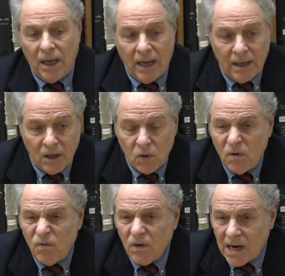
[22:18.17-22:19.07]
and they
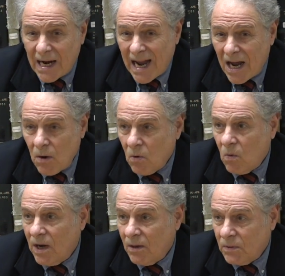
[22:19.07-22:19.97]
couldn't figure out how or
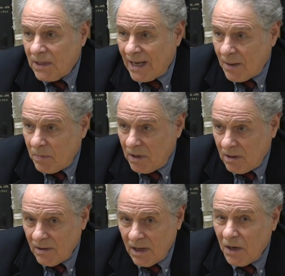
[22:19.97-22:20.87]
why it was happening.
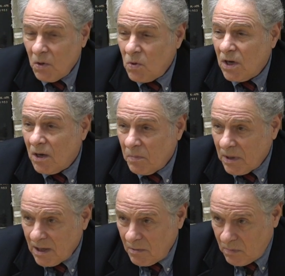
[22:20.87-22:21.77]
A new
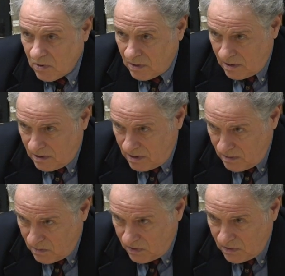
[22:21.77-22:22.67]
company had bought
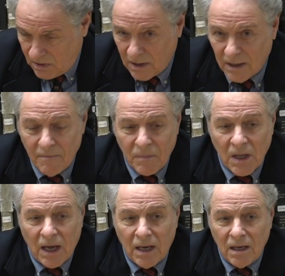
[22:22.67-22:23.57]
Gimbels,
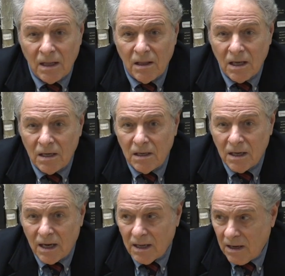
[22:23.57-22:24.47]
and they did
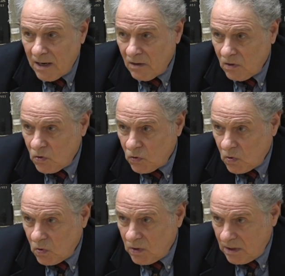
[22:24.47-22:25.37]
not know how to
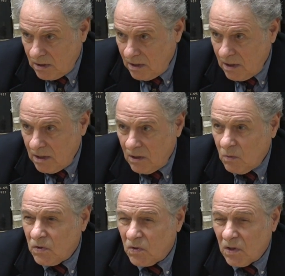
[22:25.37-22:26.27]
control it. It
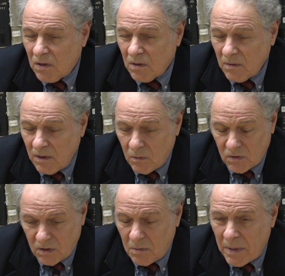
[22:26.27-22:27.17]
was, uh, it
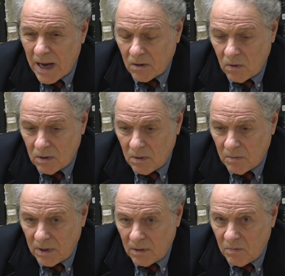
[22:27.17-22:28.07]
was a tobacco
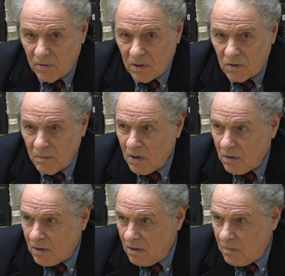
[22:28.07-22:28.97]
company, British
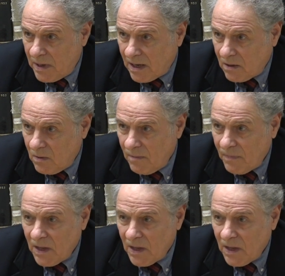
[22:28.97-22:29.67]
American Tobacco,